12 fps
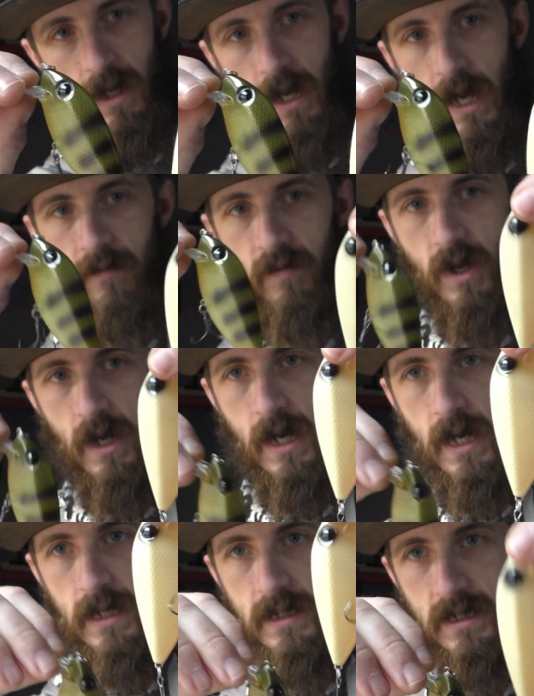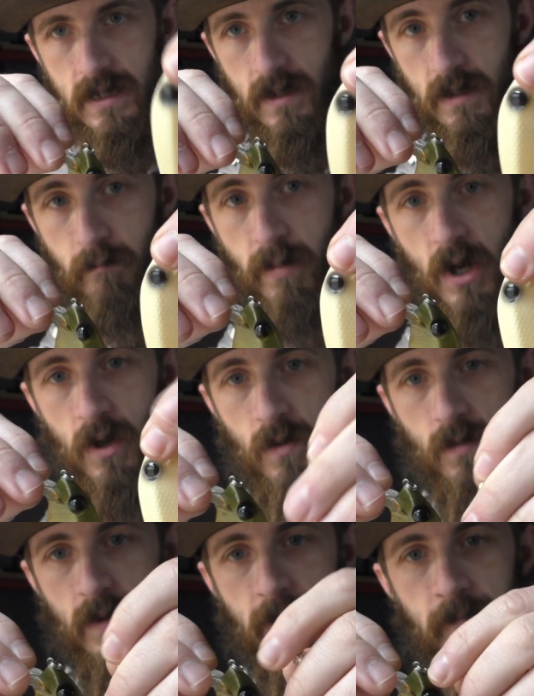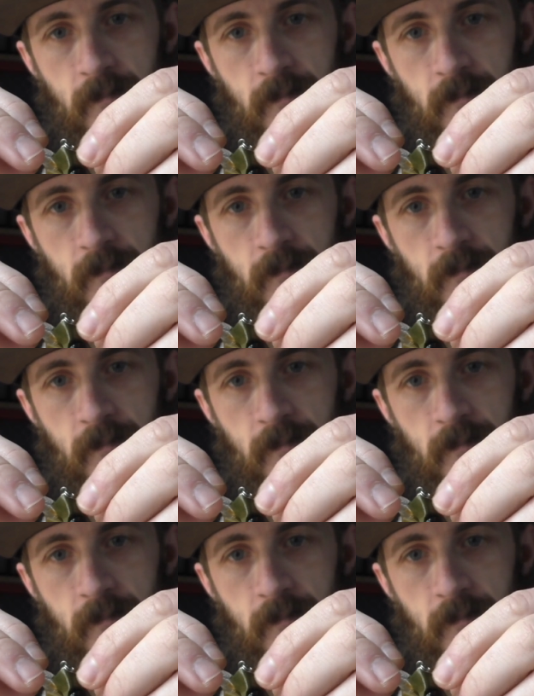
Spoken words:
I've got the bone,